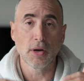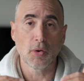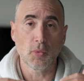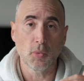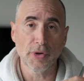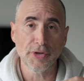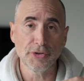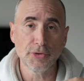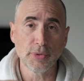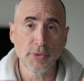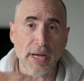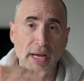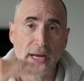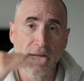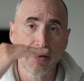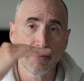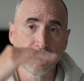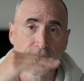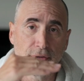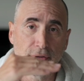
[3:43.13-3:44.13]
When you
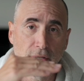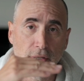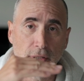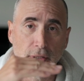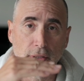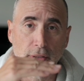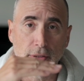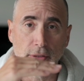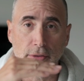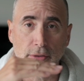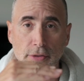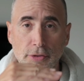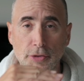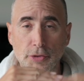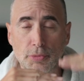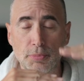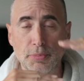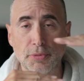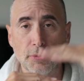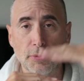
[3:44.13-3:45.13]
have
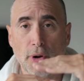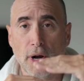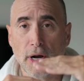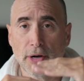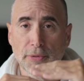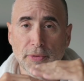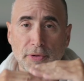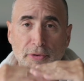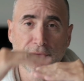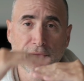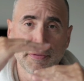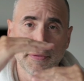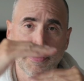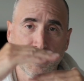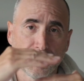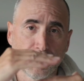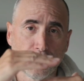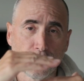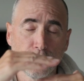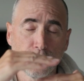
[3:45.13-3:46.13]
new bureaucracies,
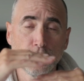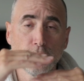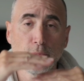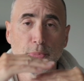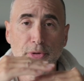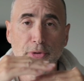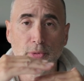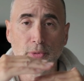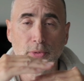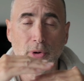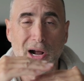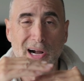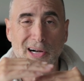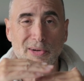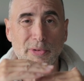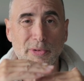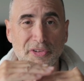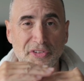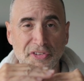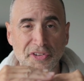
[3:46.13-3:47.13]
new
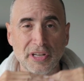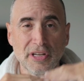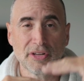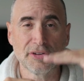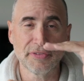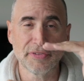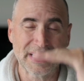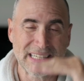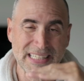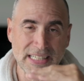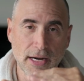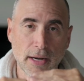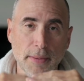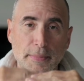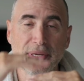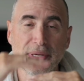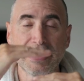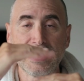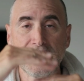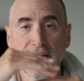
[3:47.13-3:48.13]
bureaucracies that
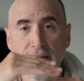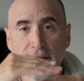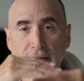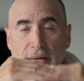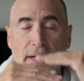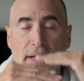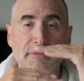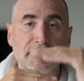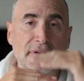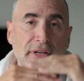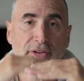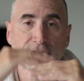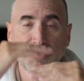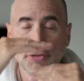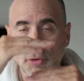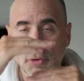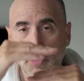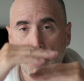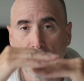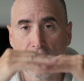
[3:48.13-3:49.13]
come in every
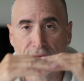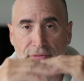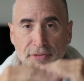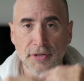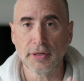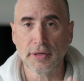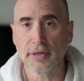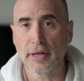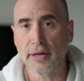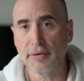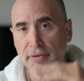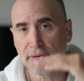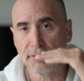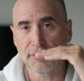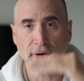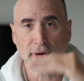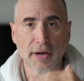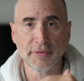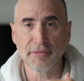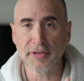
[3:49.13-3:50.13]
so often, every
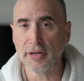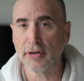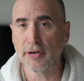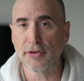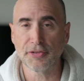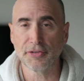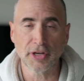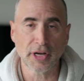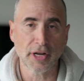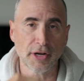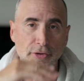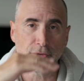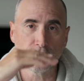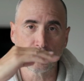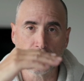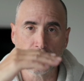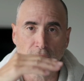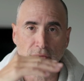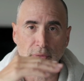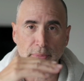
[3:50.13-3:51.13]
five years, you got a
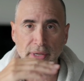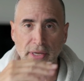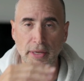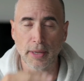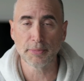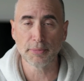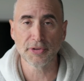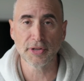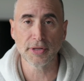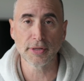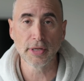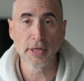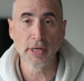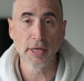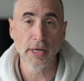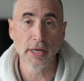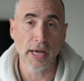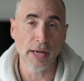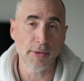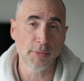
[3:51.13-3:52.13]
new government comes in,
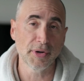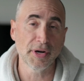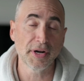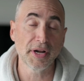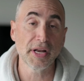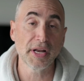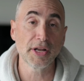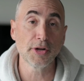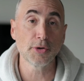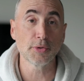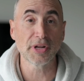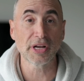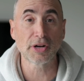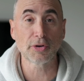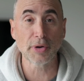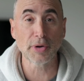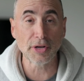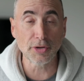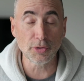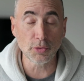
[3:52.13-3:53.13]
and what do they do? They
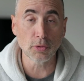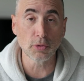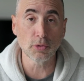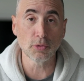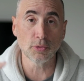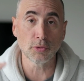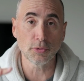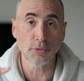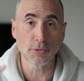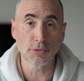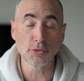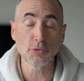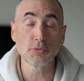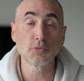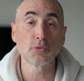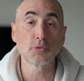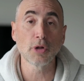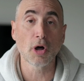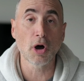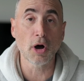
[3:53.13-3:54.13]
create new new
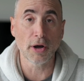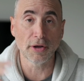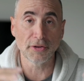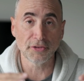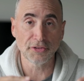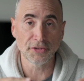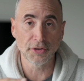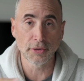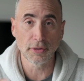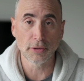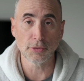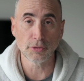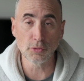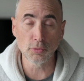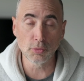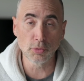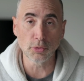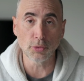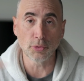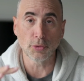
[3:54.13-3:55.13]
laws,
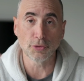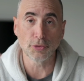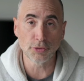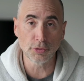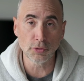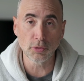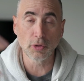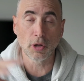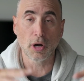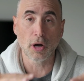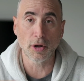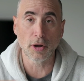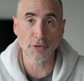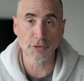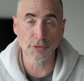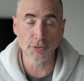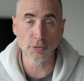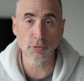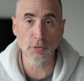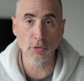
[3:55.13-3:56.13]
new rules, new
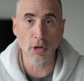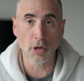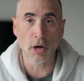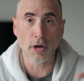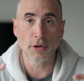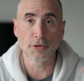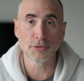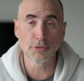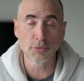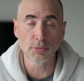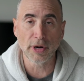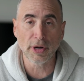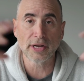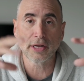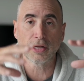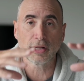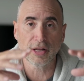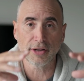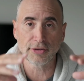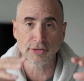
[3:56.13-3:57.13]
laws, new laws, new
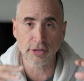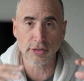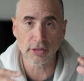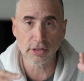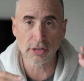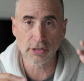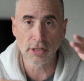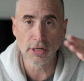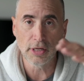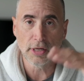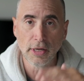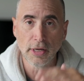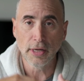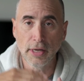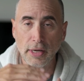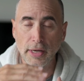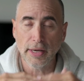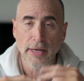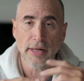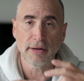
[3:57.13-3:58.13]
regulations,
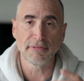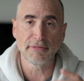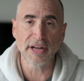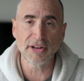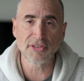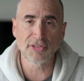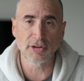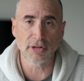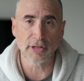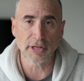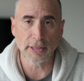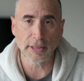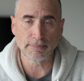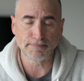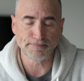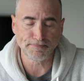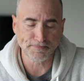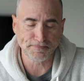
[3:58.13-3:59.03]
and eventually,